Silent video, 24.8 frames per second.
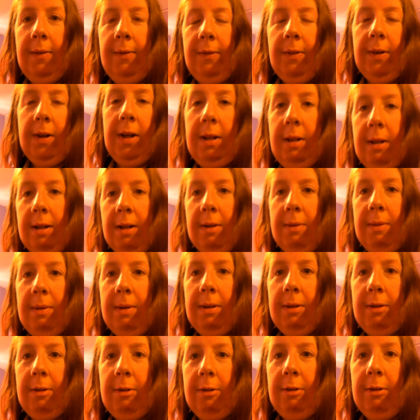find out
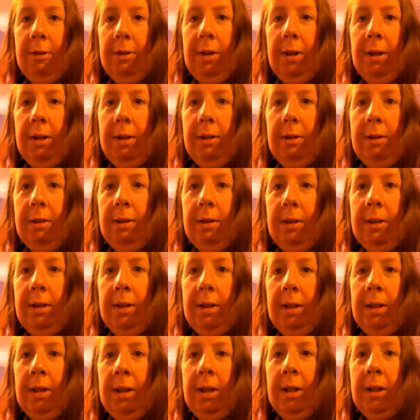whether or not,
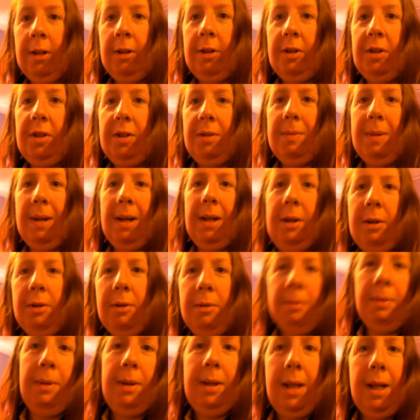because she might
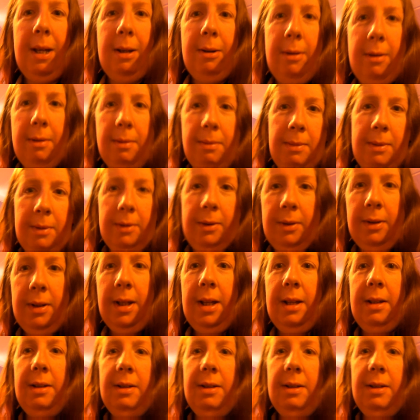not be there on Monday,